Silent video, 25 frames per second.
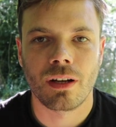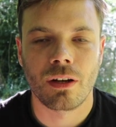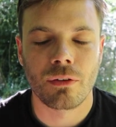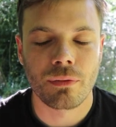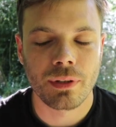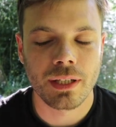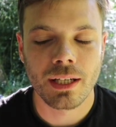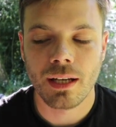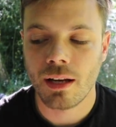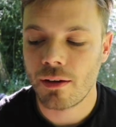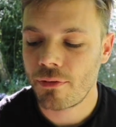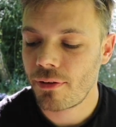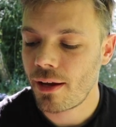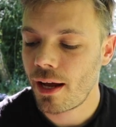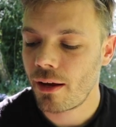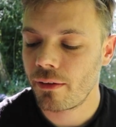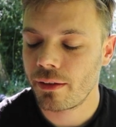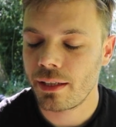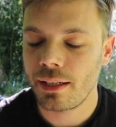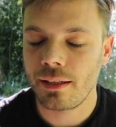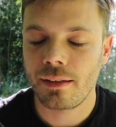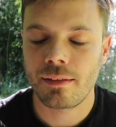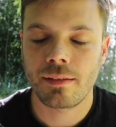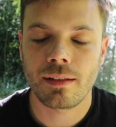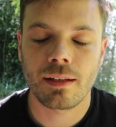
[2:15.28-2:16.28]
I really love
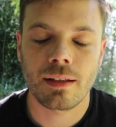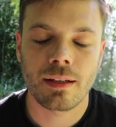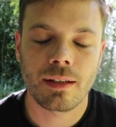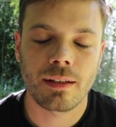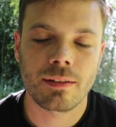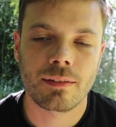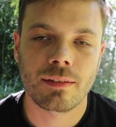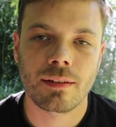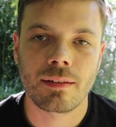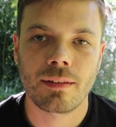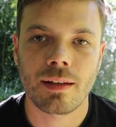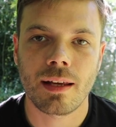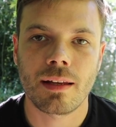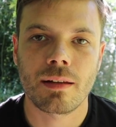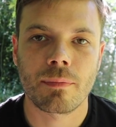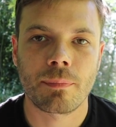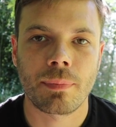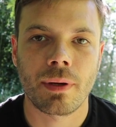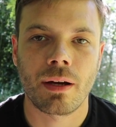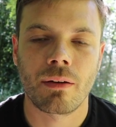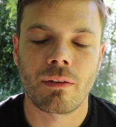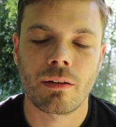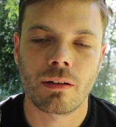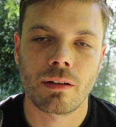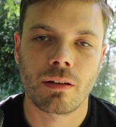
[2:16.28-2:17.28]
how easy it is to take the
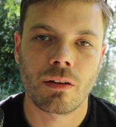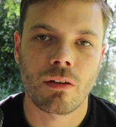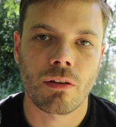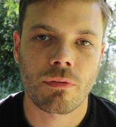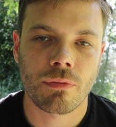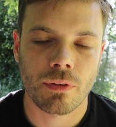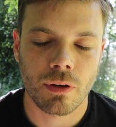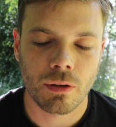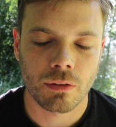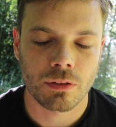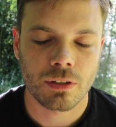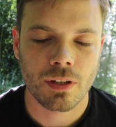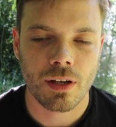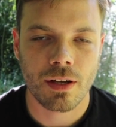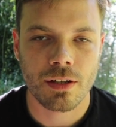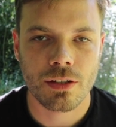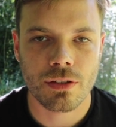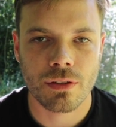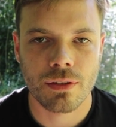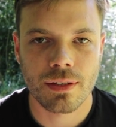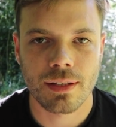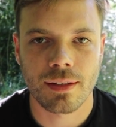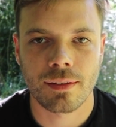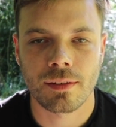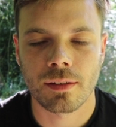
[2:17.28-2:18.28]
belt on and off. I'll
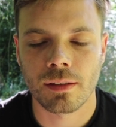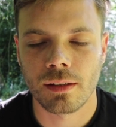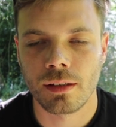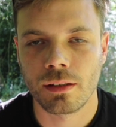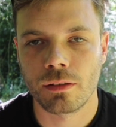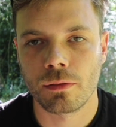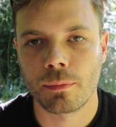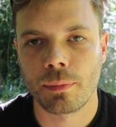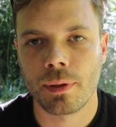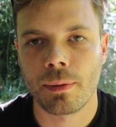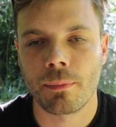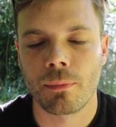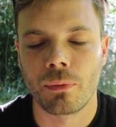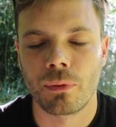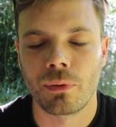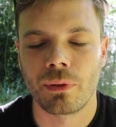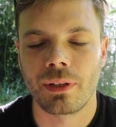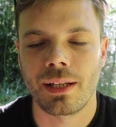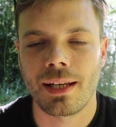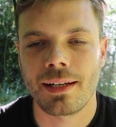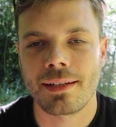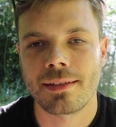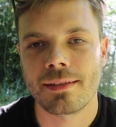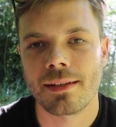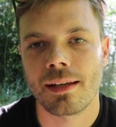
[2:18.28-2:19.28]
touch on this a little bit more
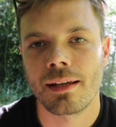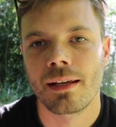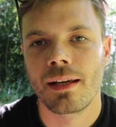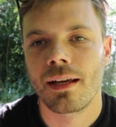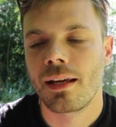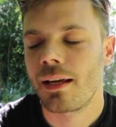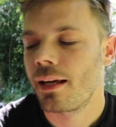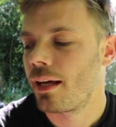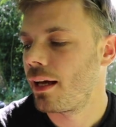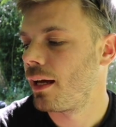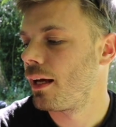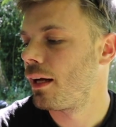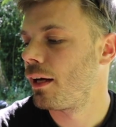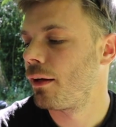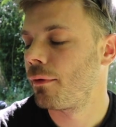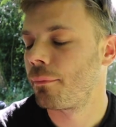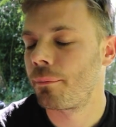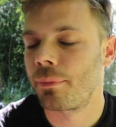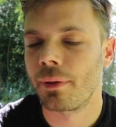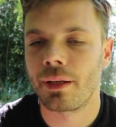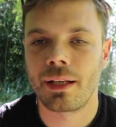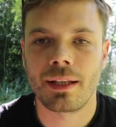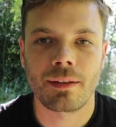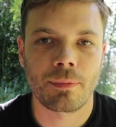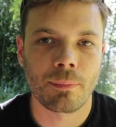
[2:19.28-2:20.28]
later, but
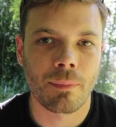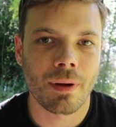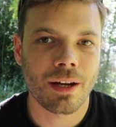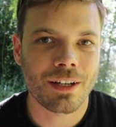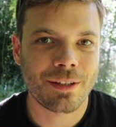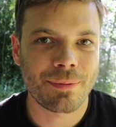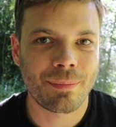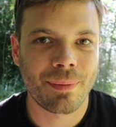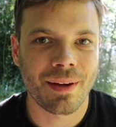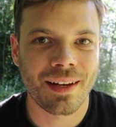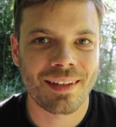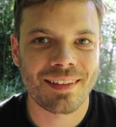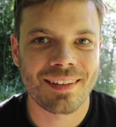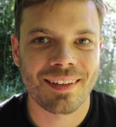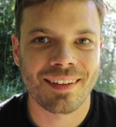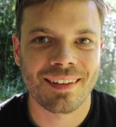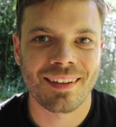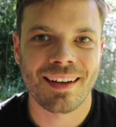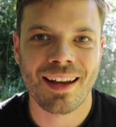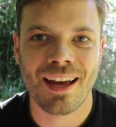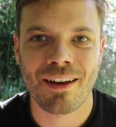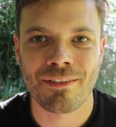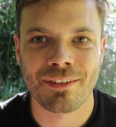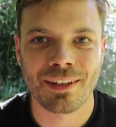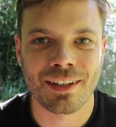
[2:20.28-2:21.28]
it's much better
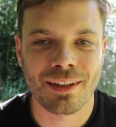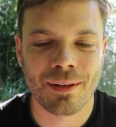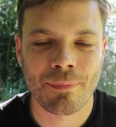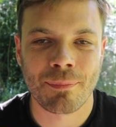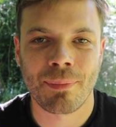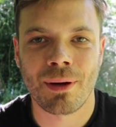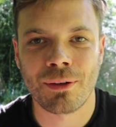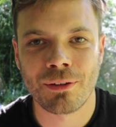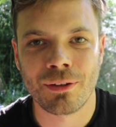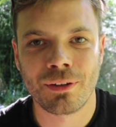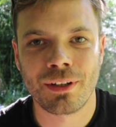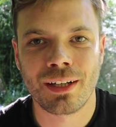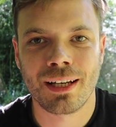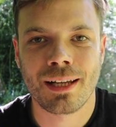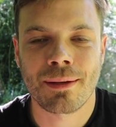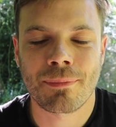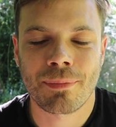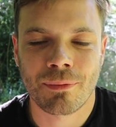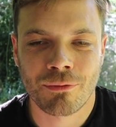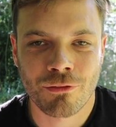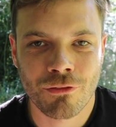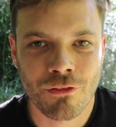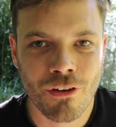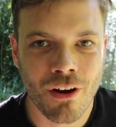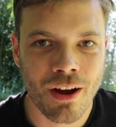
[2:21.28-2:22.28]
than having the buckle
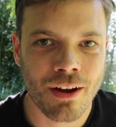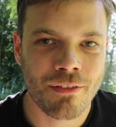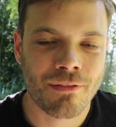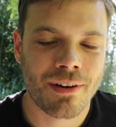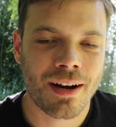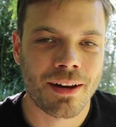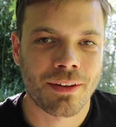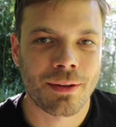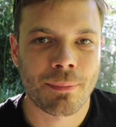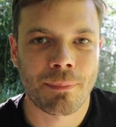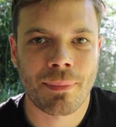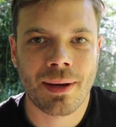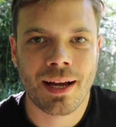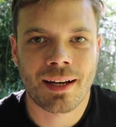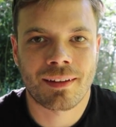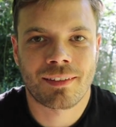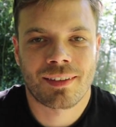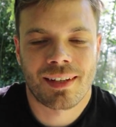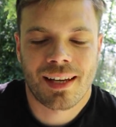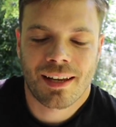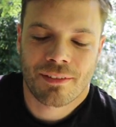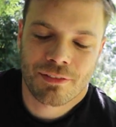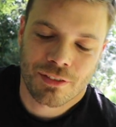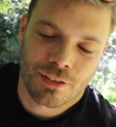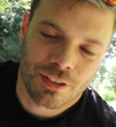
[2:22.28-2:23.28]
clip right round the back,
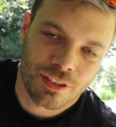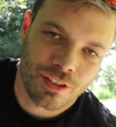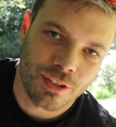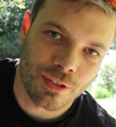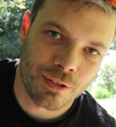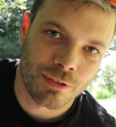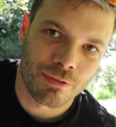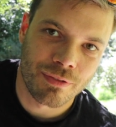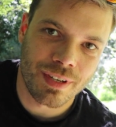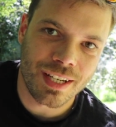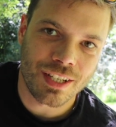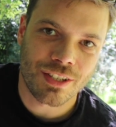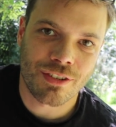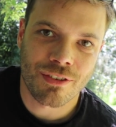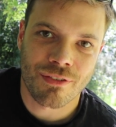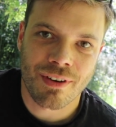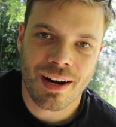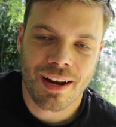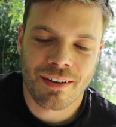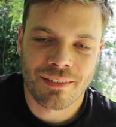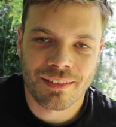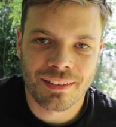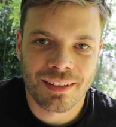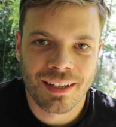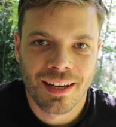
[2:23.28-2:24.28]
so you have to do a reach
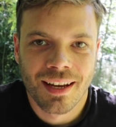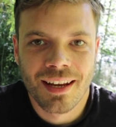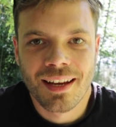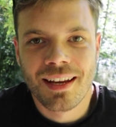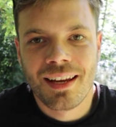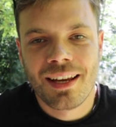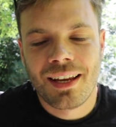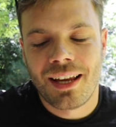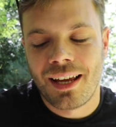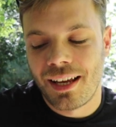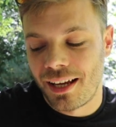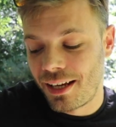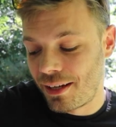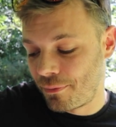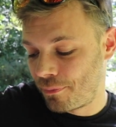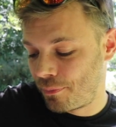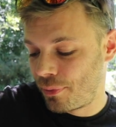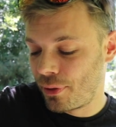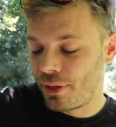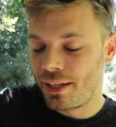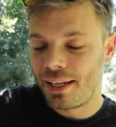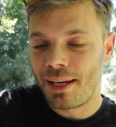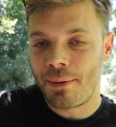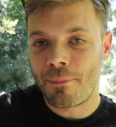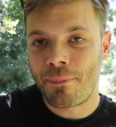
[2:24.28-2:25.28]
around and
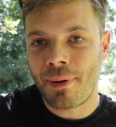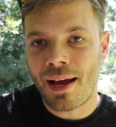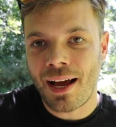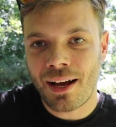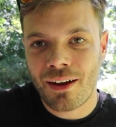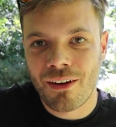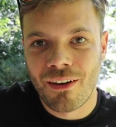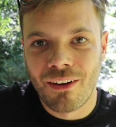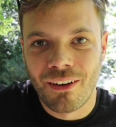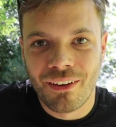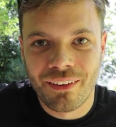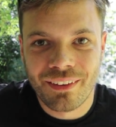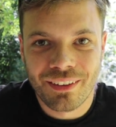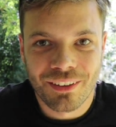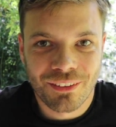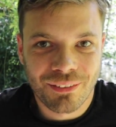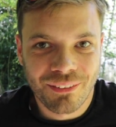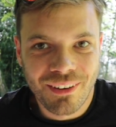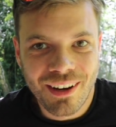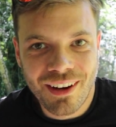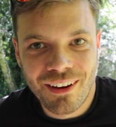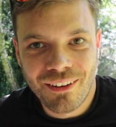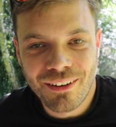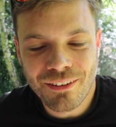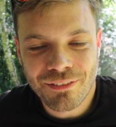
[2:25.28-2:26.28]
putting it back on as
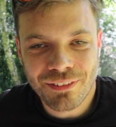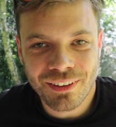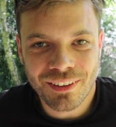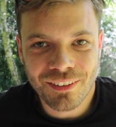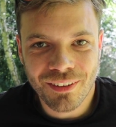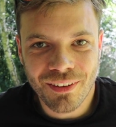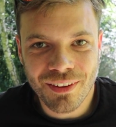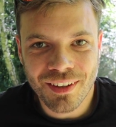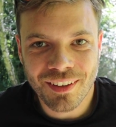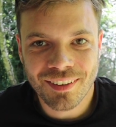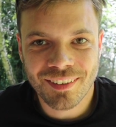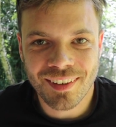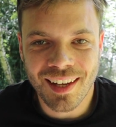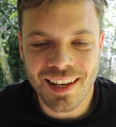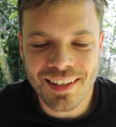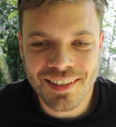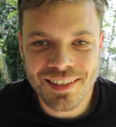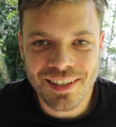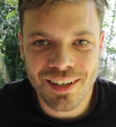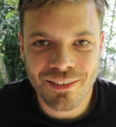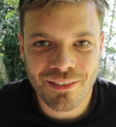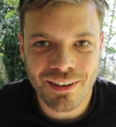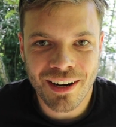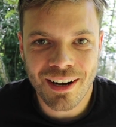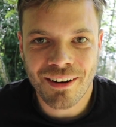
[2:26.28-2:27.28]
well. If it's on the
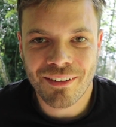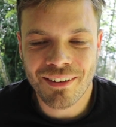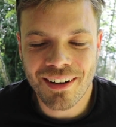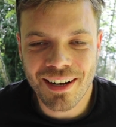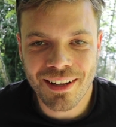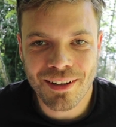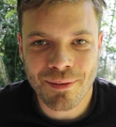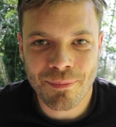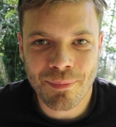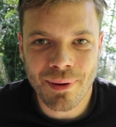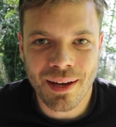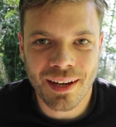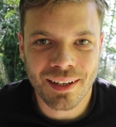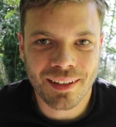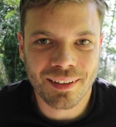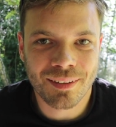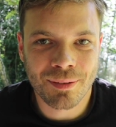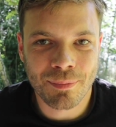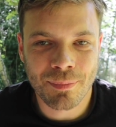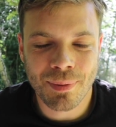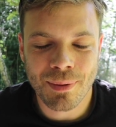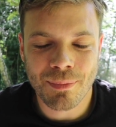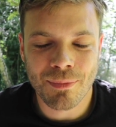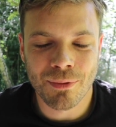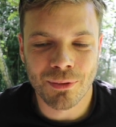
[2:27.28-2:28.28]
center right around the back,
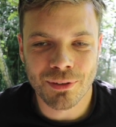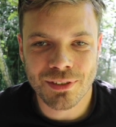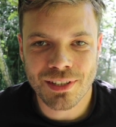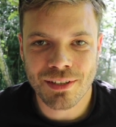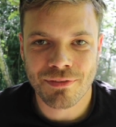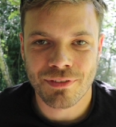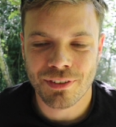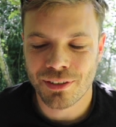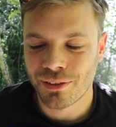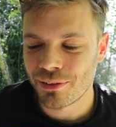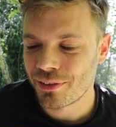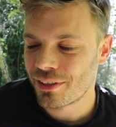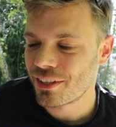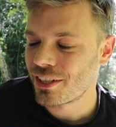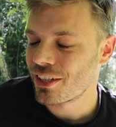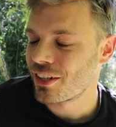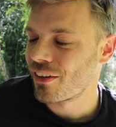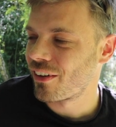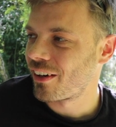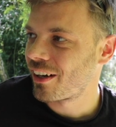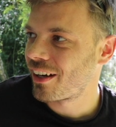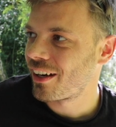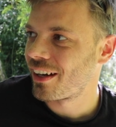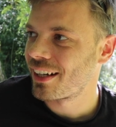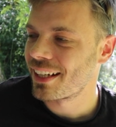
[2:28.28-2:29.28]
it's a bit more difficult because you've
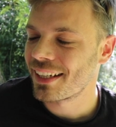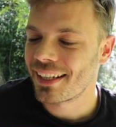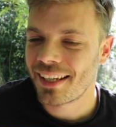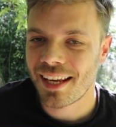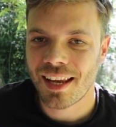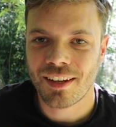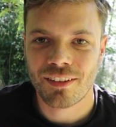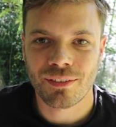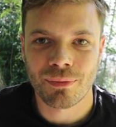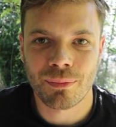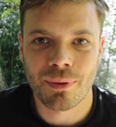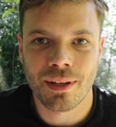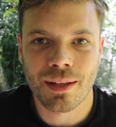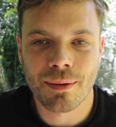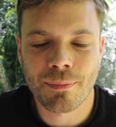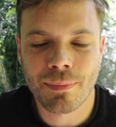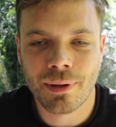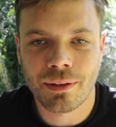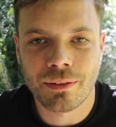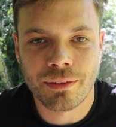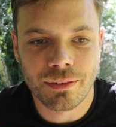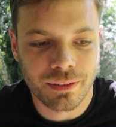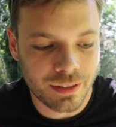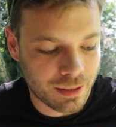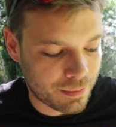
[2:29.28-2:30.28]
got to kind of guess where the
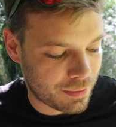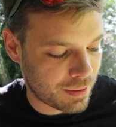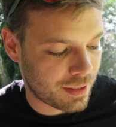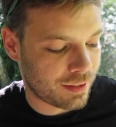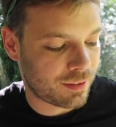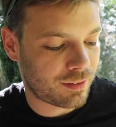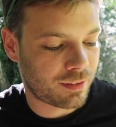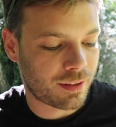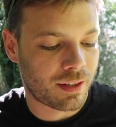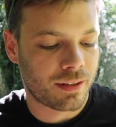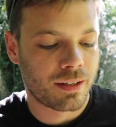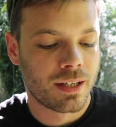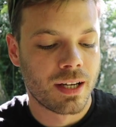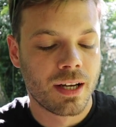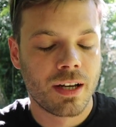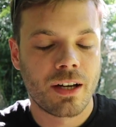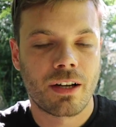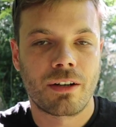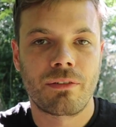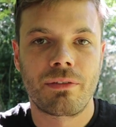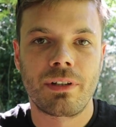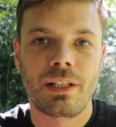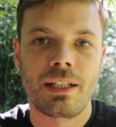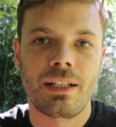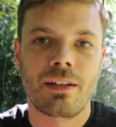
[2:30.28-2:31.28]
buckle clip is. So
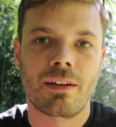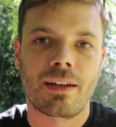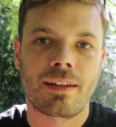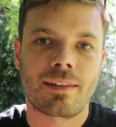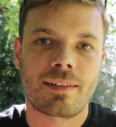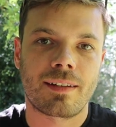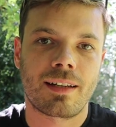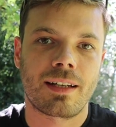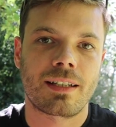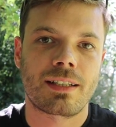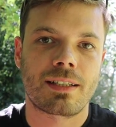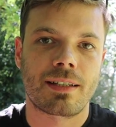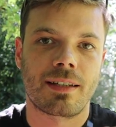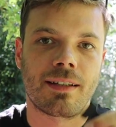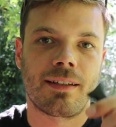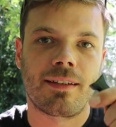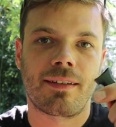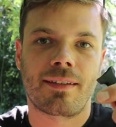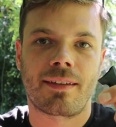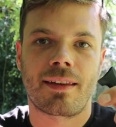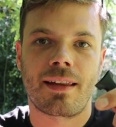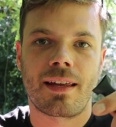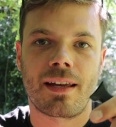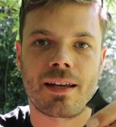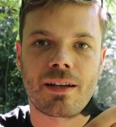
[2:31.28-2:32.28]
a really nice touch that
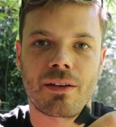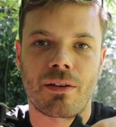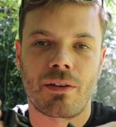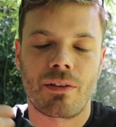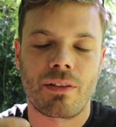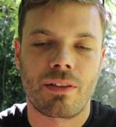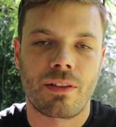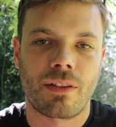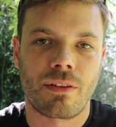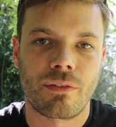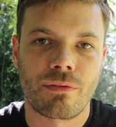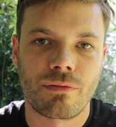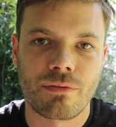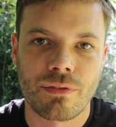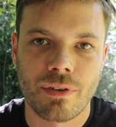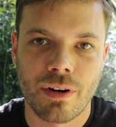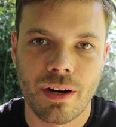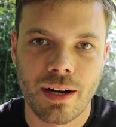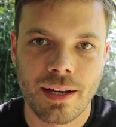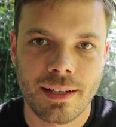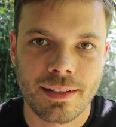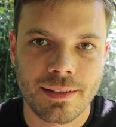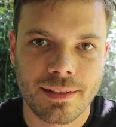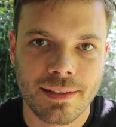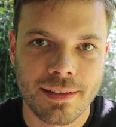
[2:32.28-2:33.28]
it's there on the
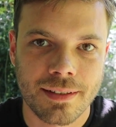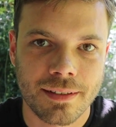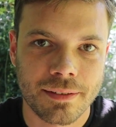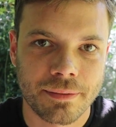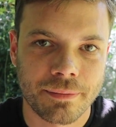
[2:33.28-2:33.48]
right.